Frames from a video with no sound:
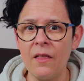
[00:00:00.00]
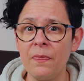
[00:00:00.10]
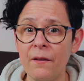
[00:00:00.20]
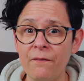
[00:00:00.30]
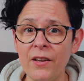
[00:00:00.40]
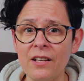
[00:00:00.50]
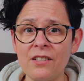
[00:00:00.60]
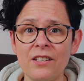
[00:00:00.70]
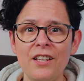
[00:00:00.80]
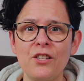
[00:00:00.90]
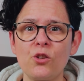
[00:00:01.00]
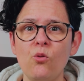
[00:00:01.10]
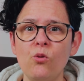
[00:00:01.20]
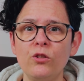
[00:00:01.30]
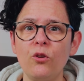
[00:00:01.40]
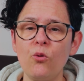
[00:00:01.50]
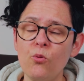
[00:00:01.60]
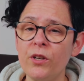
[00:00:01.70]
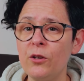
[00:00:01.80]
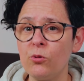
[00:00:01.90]
The fix is called
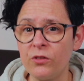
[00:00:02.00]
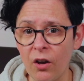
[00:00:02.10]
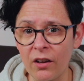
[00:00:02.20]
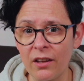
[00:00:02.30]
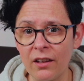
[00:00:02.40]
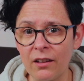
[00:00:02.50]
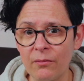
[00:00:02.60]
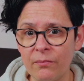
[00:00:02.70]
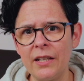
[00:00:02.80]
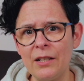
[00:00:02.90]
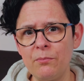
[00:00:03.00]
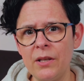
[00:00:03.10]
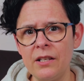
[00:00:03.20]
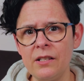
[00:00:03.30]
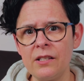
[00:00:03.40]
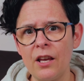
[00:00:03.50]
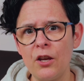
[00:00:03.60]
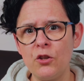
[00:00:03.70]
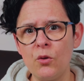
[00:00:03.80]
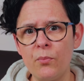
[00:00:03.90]
audio ducking. It means
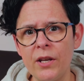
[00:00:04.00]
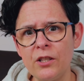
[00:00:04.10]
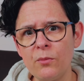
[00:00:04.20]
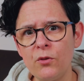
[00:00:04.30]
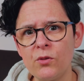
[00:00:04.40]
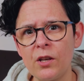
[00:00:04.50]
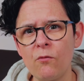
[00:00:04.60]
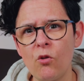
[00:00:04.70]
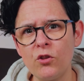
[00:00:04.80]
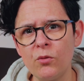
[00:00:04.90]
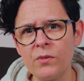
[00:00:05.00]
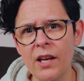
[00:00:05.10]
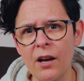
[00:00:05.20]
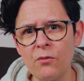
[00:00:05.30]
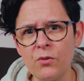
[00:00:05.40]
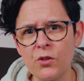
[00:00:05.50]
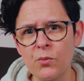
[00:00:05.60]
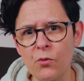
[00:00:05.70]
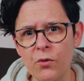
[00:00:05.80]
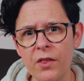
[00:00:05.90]
you bring the music volume down
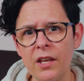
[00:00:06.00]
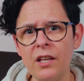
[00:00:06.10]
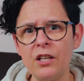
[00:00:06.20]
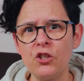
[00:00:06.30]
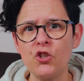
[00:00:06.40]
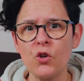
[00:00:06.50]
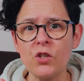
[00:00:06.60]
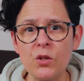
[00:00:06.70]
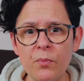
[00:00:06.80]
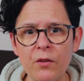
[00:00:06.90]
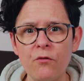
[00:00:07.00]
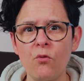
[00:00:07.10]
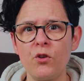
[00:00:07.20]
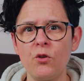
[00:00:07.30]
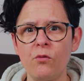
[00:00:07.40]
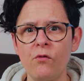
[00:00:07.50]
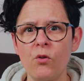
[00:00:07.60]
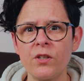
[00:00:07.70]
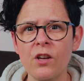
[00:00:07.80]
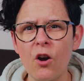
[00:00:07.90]
smoothly just before your
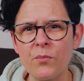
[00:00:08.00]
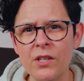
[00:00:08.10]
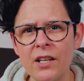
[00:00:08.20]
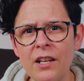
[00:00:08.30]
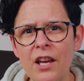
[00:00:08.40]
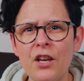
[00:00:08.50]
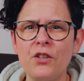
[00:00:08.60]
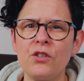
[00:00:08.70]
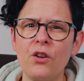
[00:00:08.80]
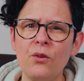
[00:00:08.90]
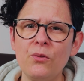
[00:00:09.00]
voice comes in, so